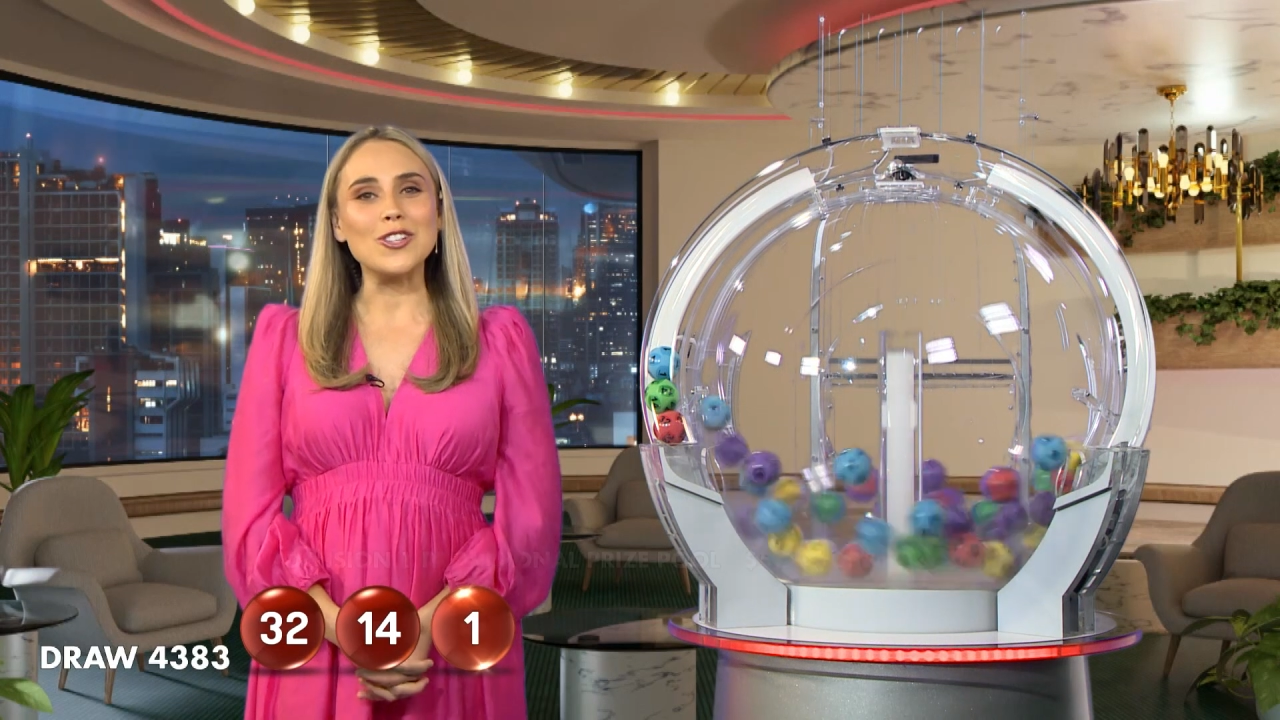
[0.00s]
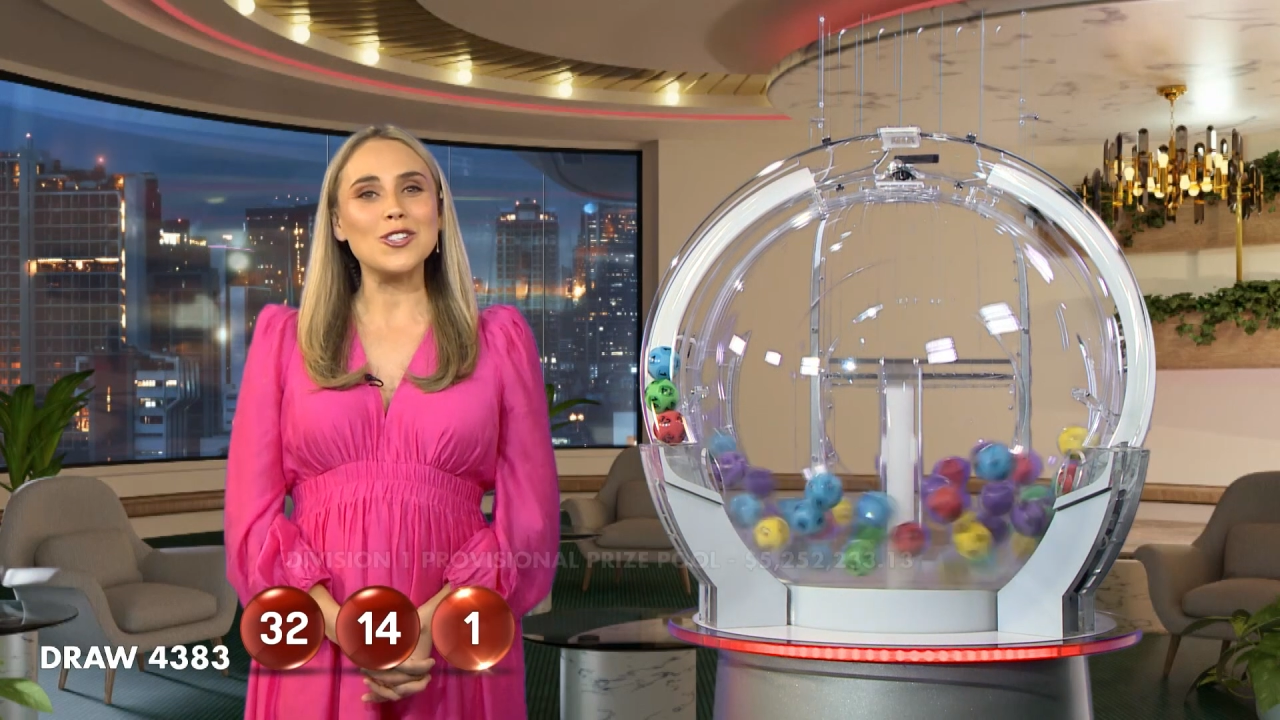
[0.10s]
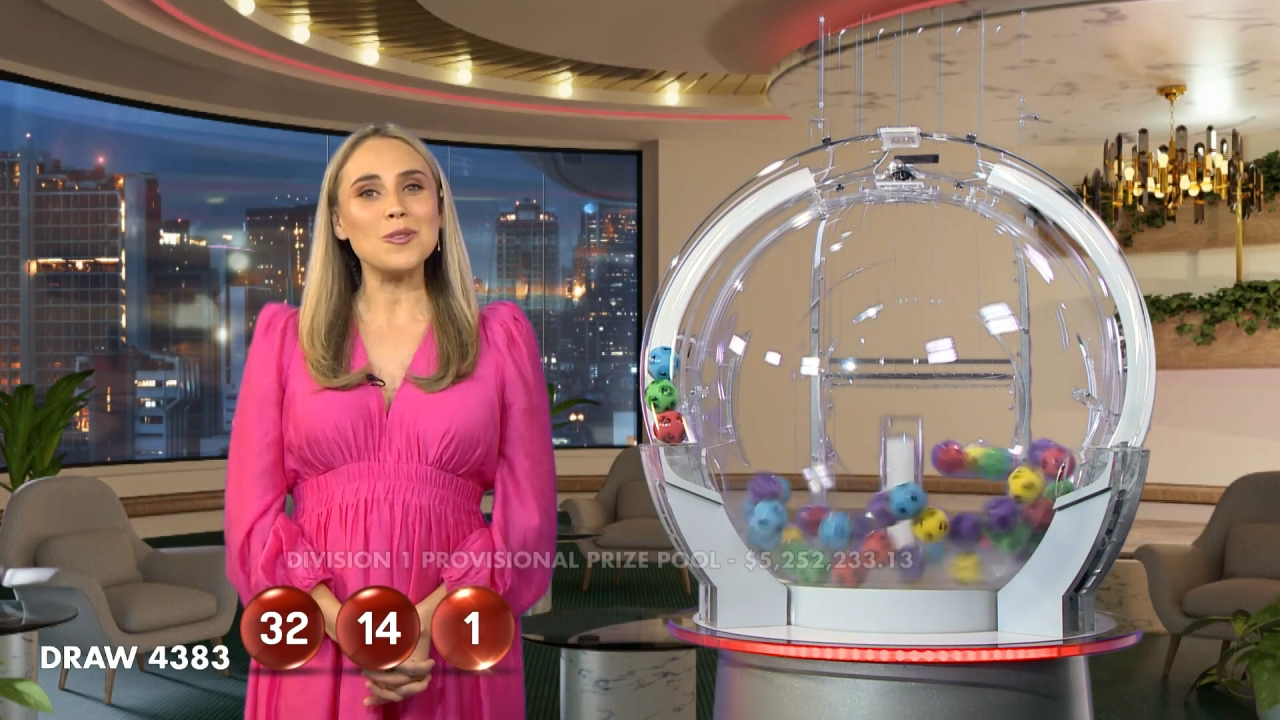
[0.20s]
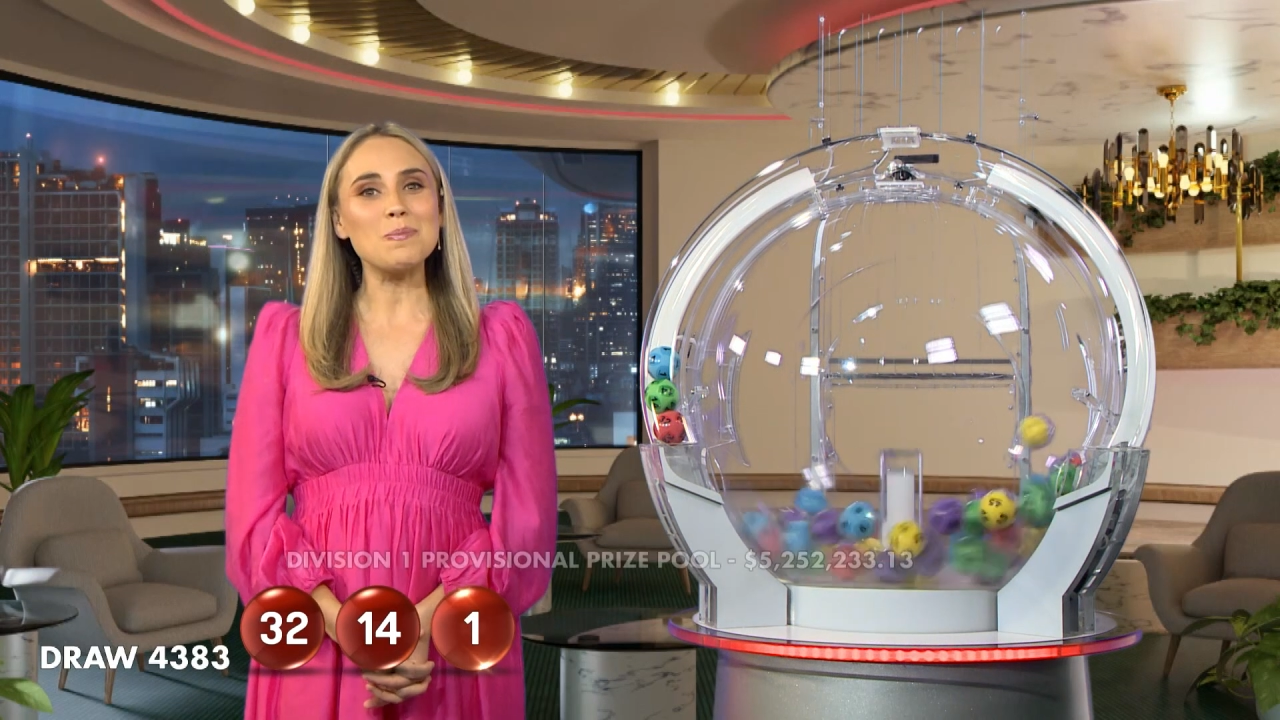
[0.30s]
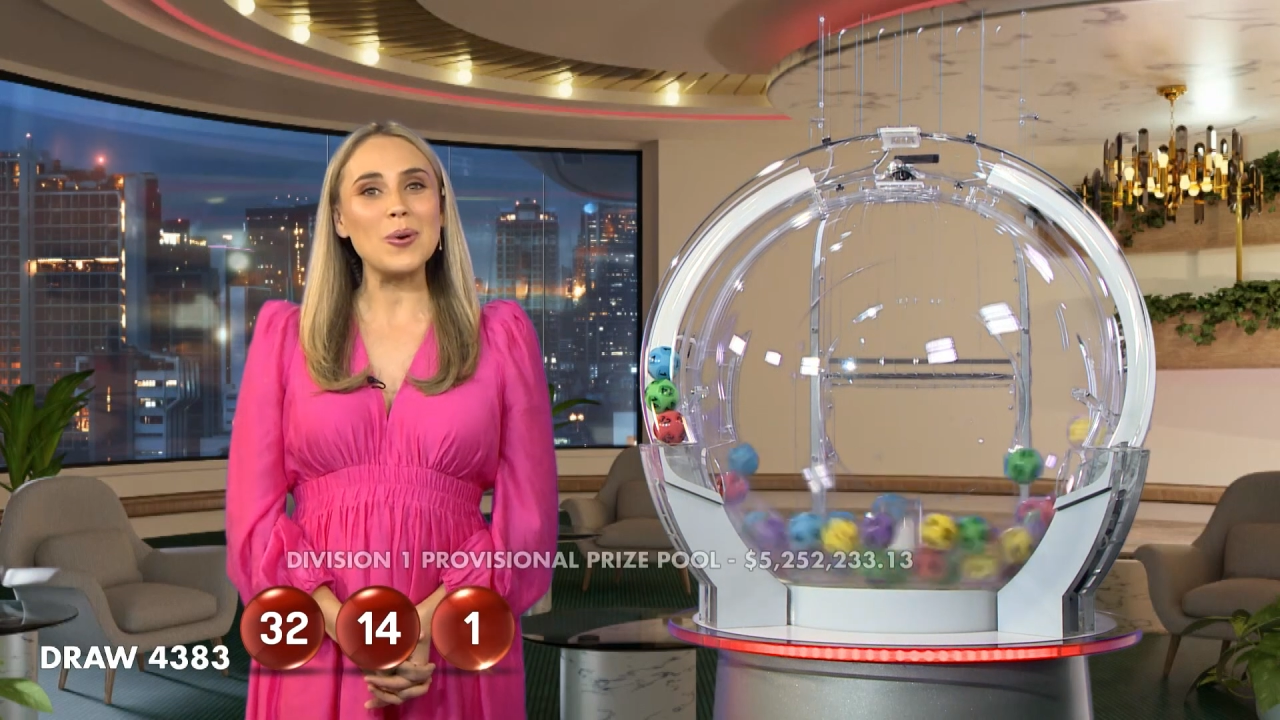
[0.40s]

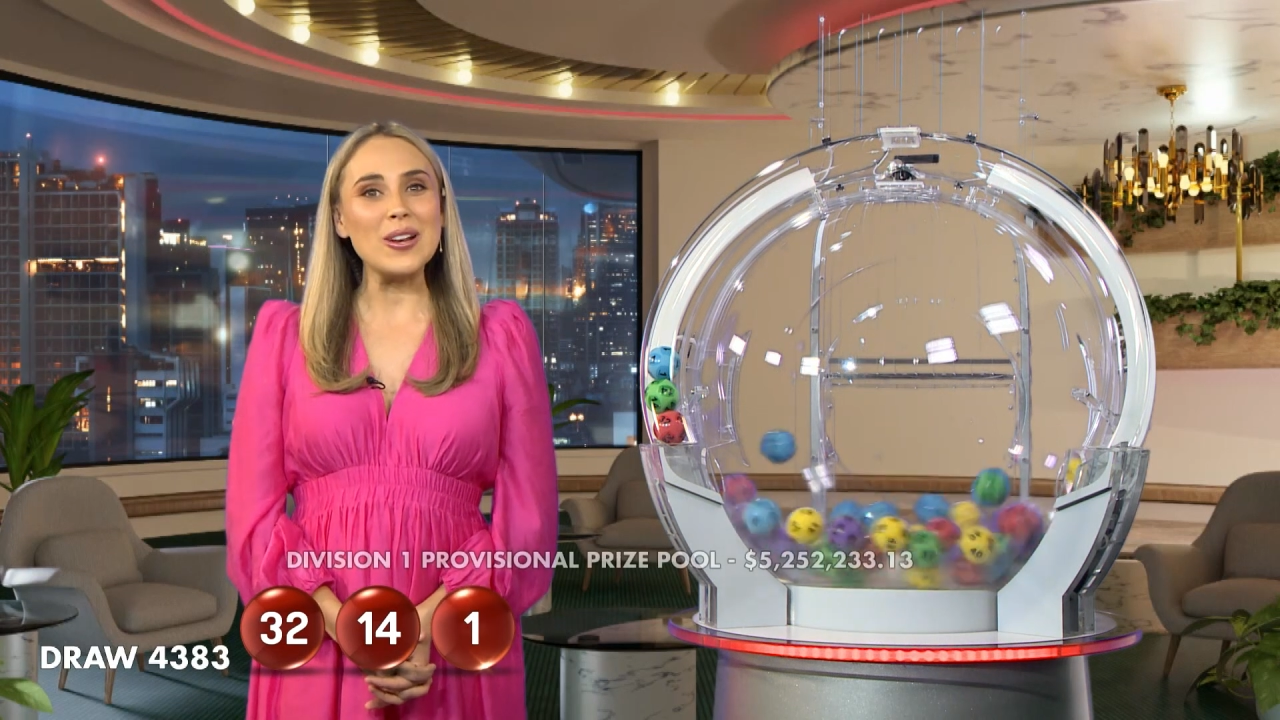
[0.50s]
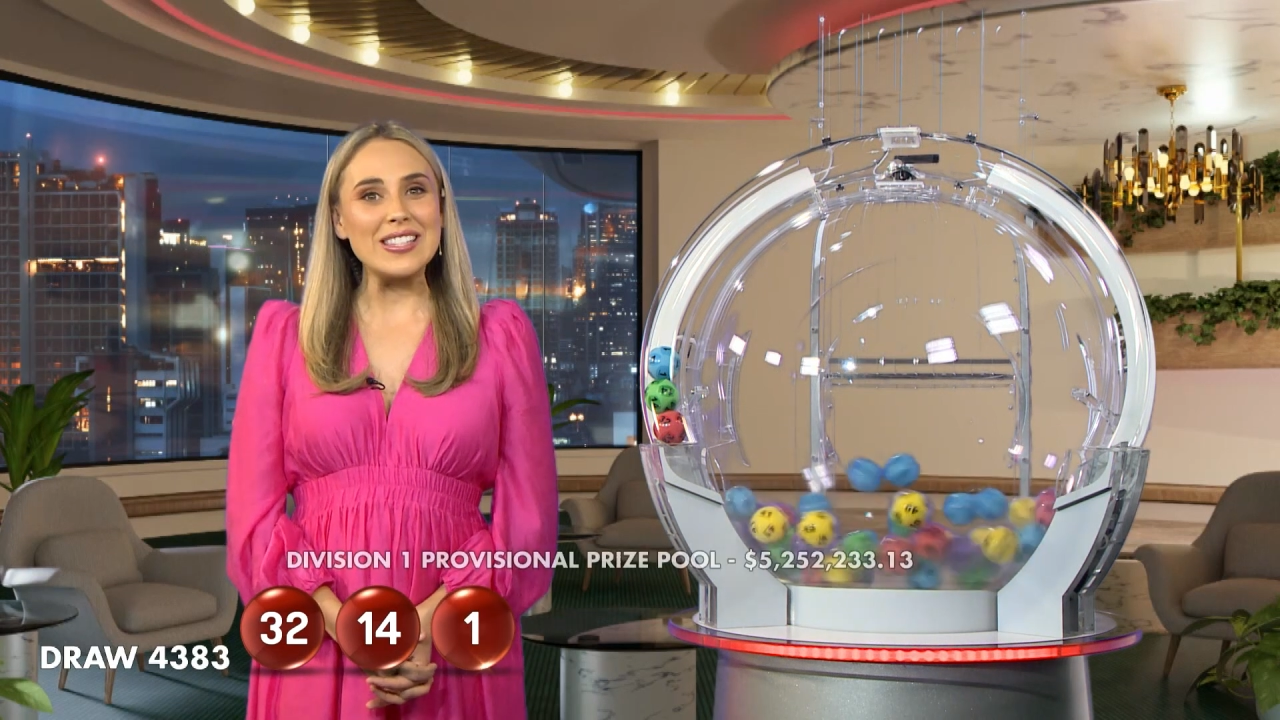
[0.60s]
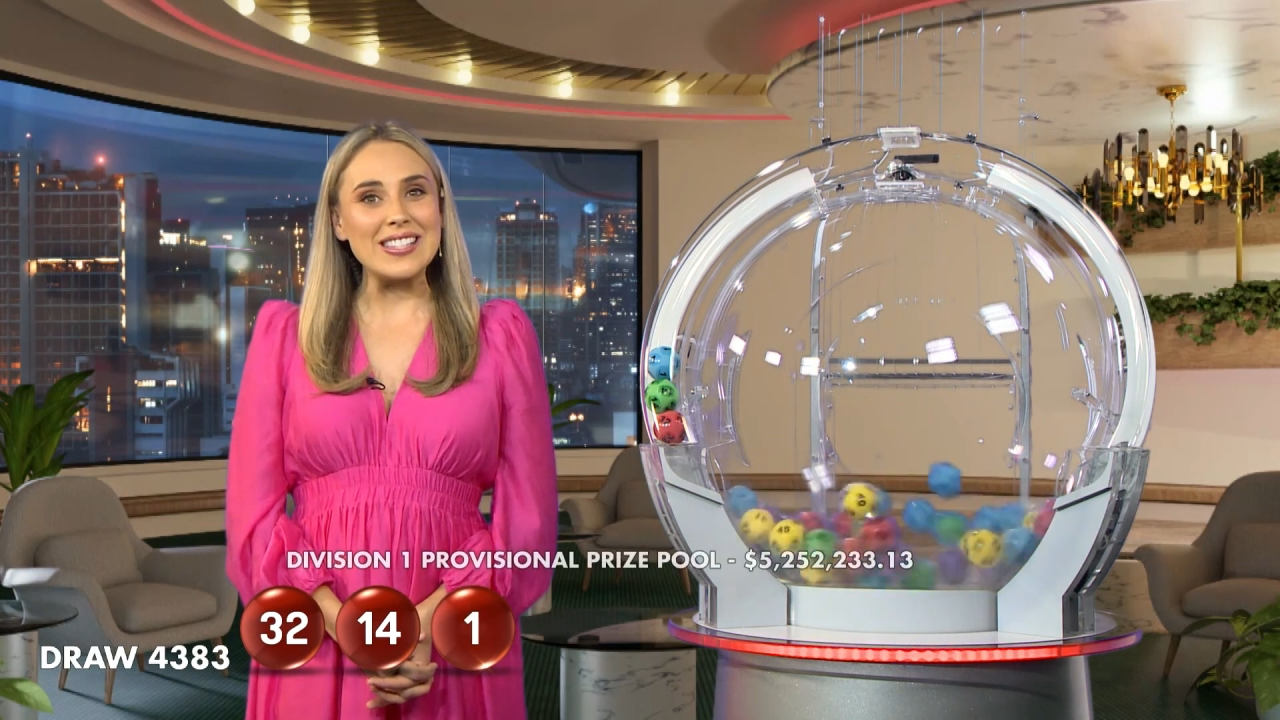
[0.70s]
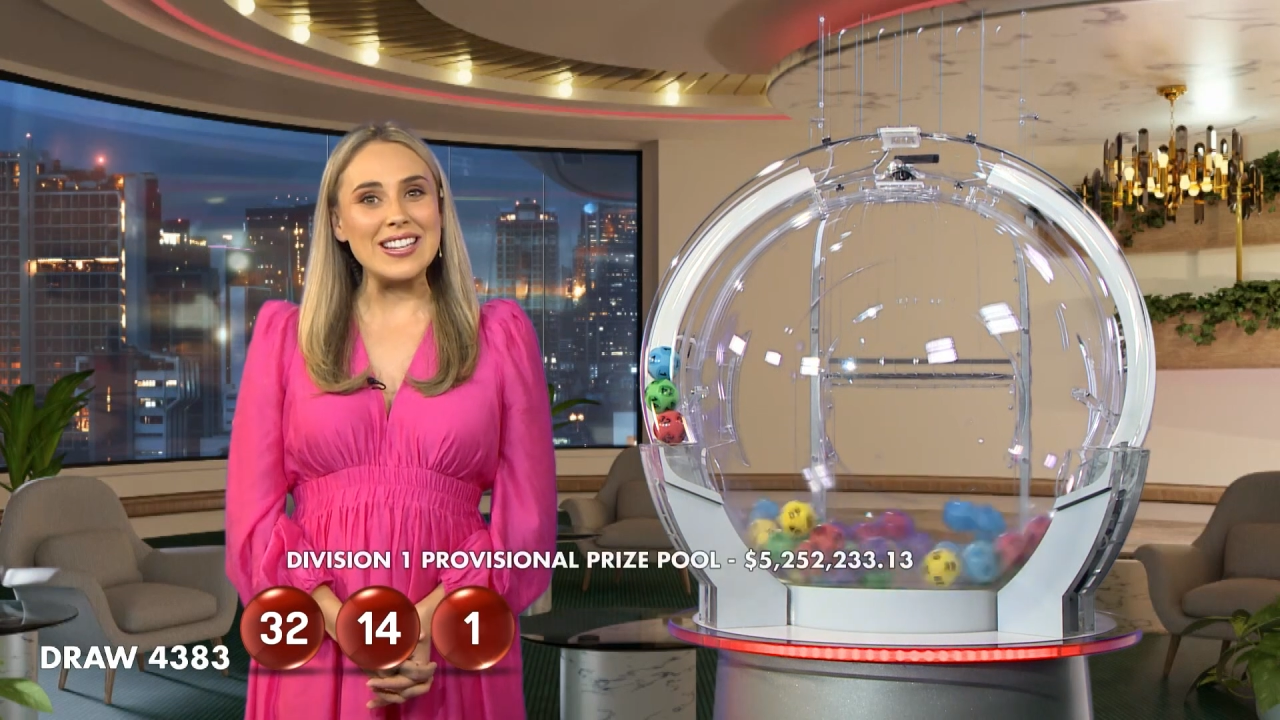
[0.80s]
$2.6